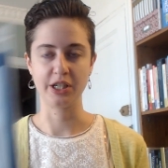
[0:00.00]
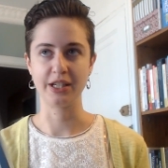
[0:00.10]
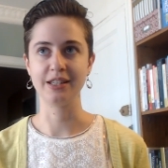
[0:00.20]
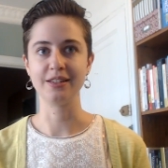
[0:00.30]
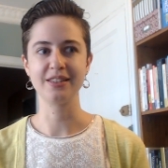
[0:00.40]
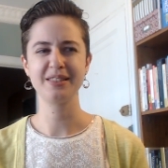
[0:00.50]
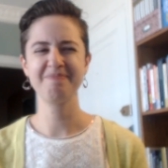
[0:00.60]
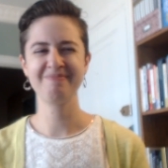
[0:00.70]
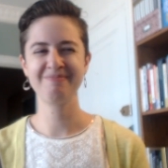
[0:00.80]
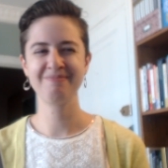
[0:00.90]
is
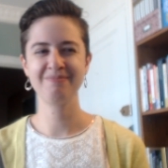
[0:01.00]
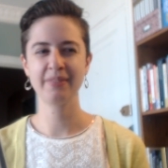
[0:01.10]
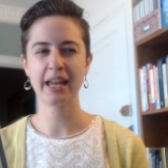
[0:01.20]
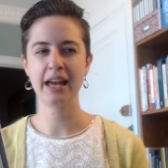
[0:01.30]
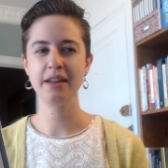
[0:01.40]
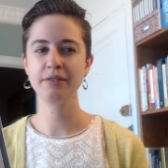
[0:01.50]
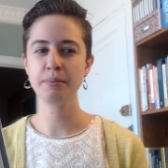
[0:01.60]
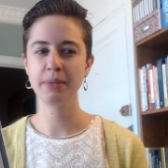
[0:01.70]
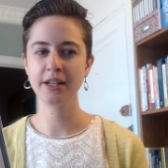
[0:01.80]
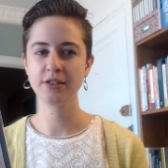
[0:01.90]
mm, kind of a
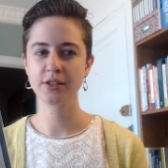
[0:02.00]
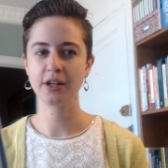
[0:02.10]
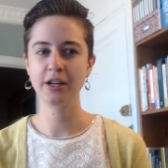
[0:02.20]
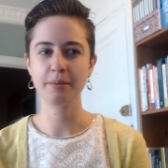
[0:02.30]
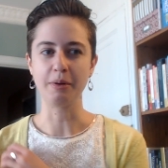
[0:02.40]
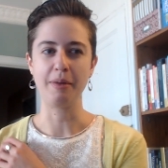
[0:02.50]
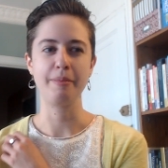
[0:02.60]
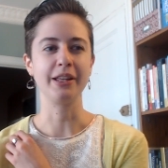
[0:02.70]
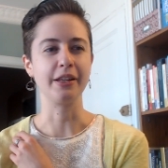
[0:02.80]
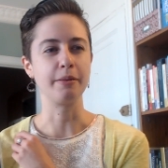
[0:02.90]
mini skirt, but
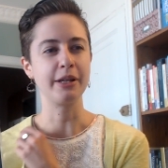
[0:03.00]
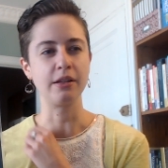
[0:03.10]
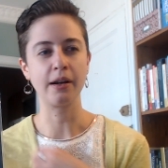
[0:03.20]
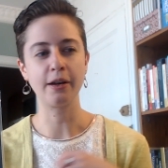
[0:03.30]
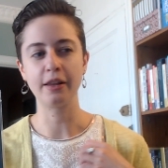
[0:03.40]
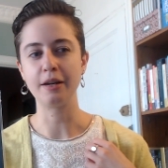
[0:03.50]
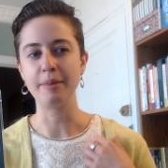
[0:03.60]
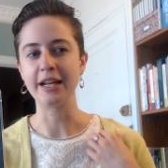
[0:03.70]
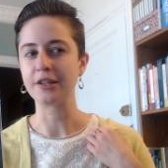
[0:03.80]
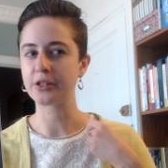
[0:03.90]
maybe a little bit longer than a
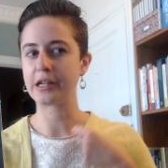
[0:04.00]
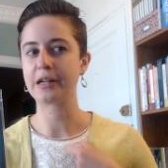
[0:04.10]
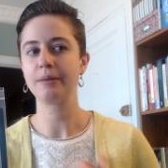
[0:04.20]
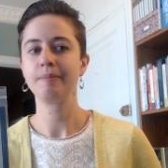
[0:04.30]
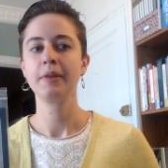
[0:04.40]
mini skirt,